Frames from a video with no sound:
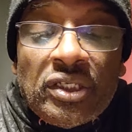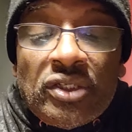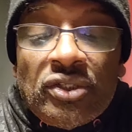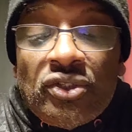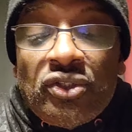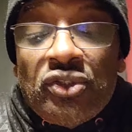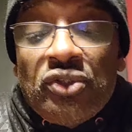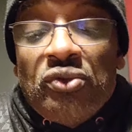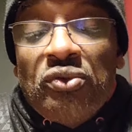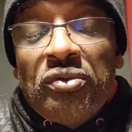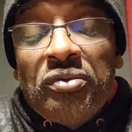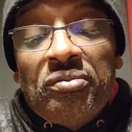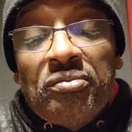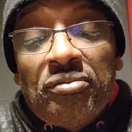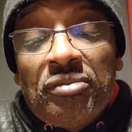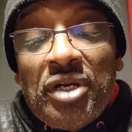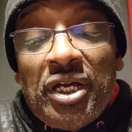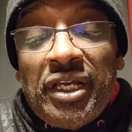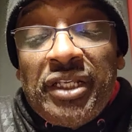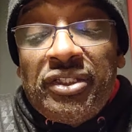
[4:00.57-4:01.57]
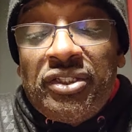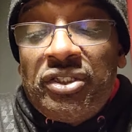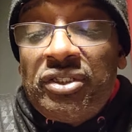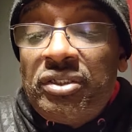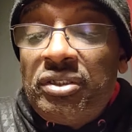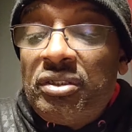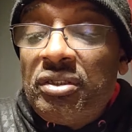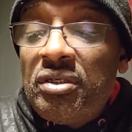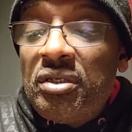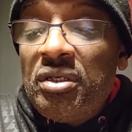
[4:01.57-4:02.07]
and shooting
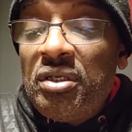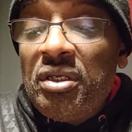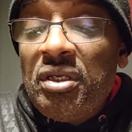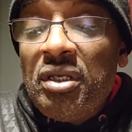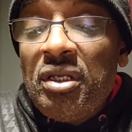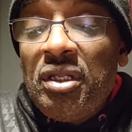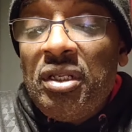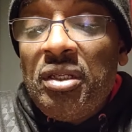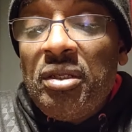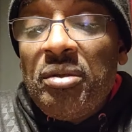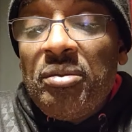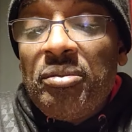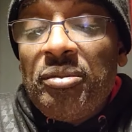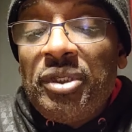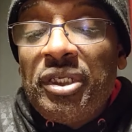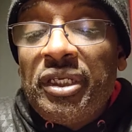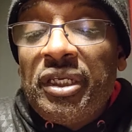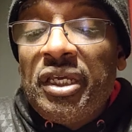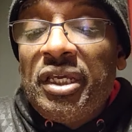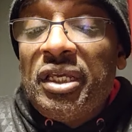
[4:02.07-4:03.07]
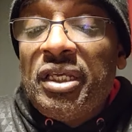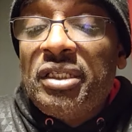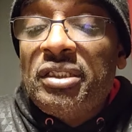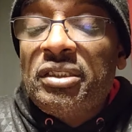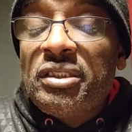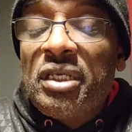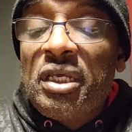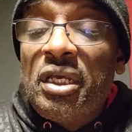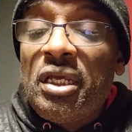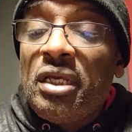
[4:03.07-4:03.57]
much
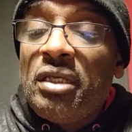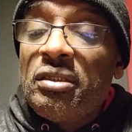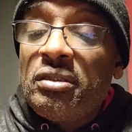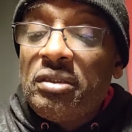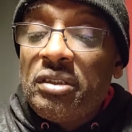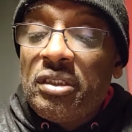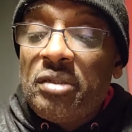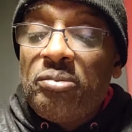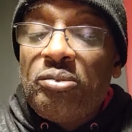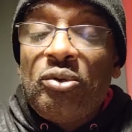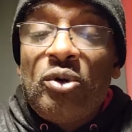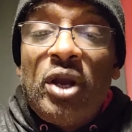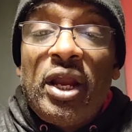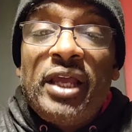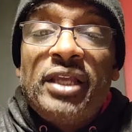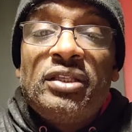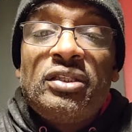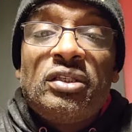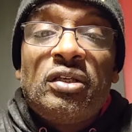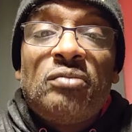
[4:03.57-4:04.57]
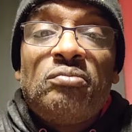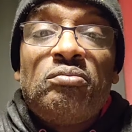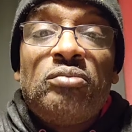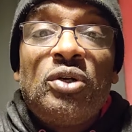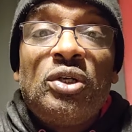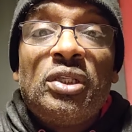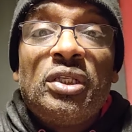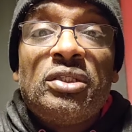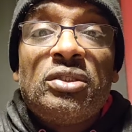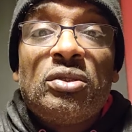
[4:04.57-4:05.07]
because uh, the price of
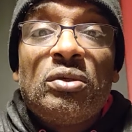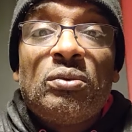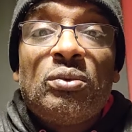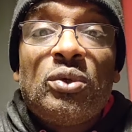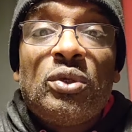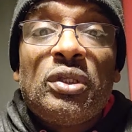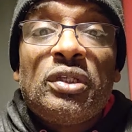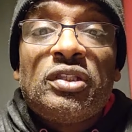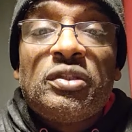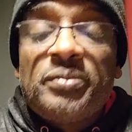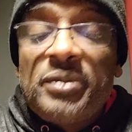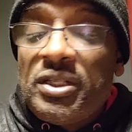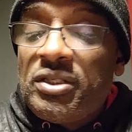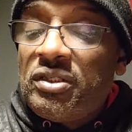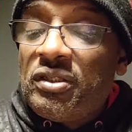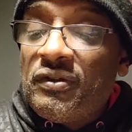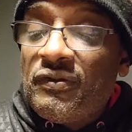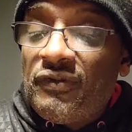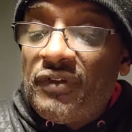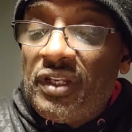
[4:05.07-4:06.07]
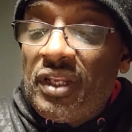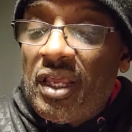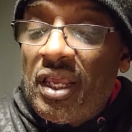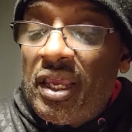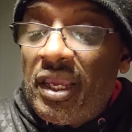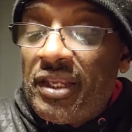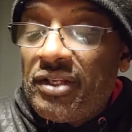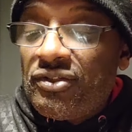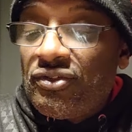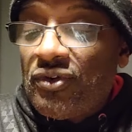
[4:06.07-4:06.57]
bullets are real expensive and
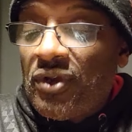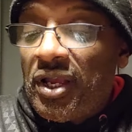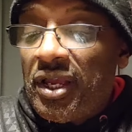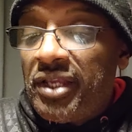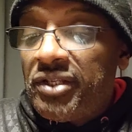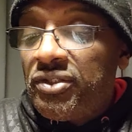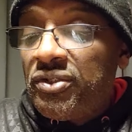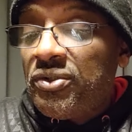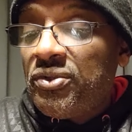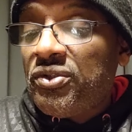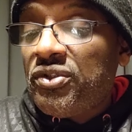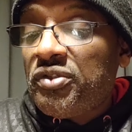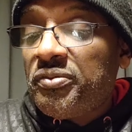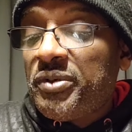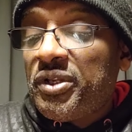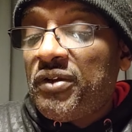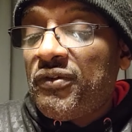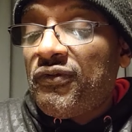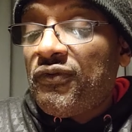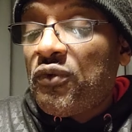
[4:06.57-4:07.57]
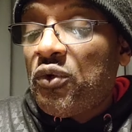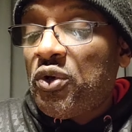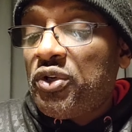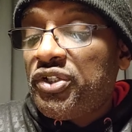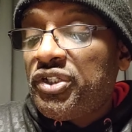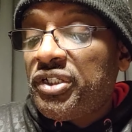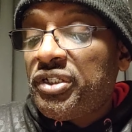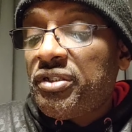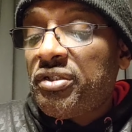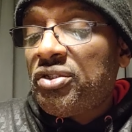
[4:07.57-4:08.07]
I ain't trying to spend a
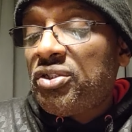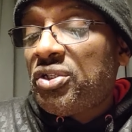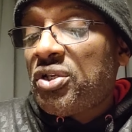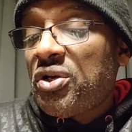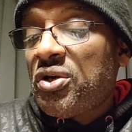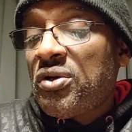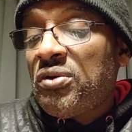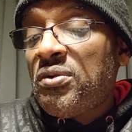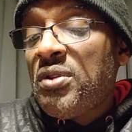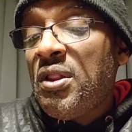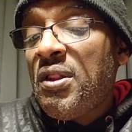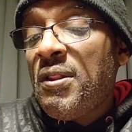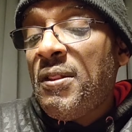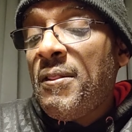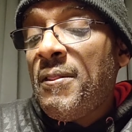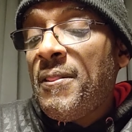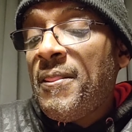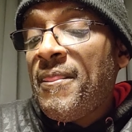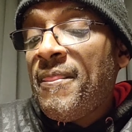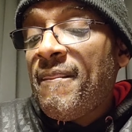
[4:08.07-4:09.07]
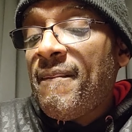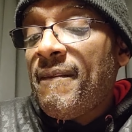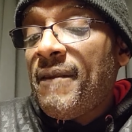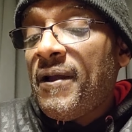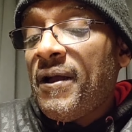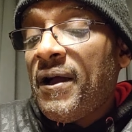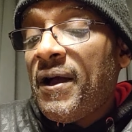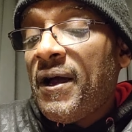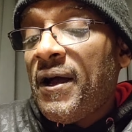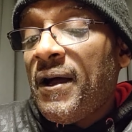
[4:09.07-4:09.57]
fortune. So
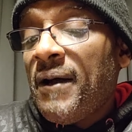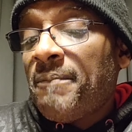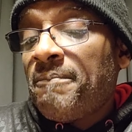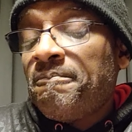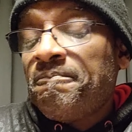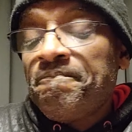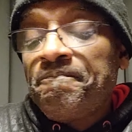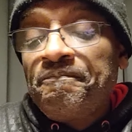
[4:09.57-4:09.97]
um,